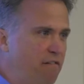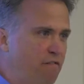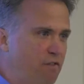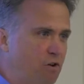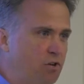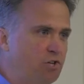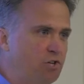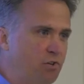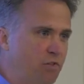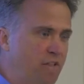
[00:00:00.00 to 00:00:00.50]

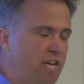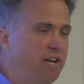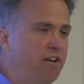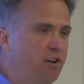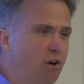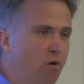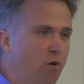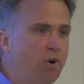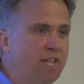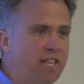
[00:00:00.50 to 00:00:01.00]
first so they
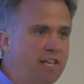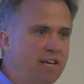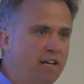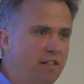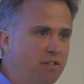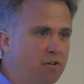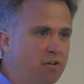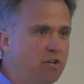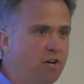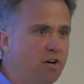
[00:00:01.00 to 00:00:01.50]
know what the
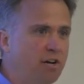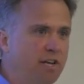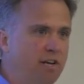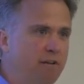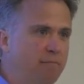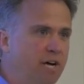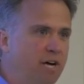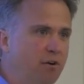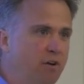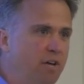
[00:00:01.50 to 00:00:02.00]
hell they're
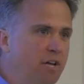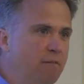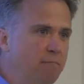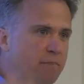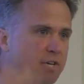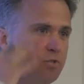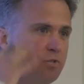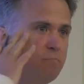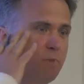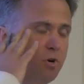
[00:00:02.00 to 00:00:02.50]
talking about,
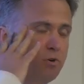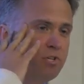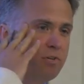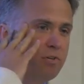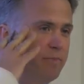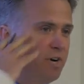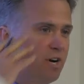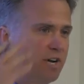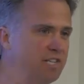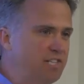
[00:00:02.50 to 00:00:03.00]
because most
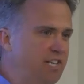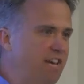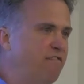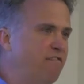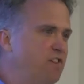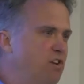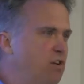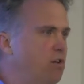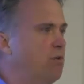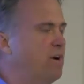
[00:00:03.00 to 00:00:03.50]
Americans
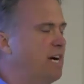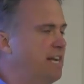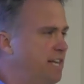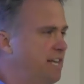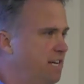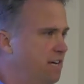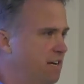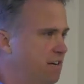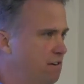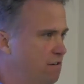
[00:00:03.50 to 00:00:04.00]
have no
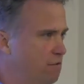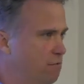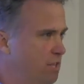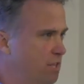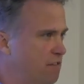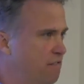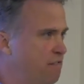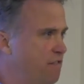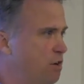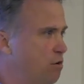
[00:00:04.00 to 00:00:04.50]
idea
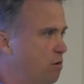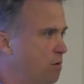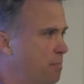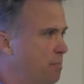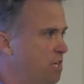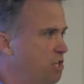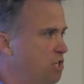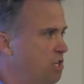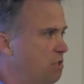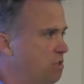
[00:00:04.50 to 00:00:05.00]
what the federal
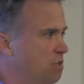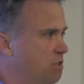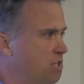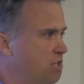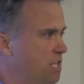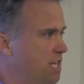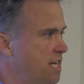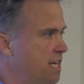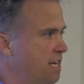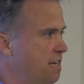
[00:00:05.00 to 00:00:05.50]
budget
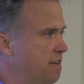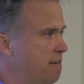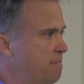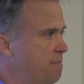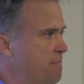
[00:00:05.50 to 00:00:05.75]
looks like.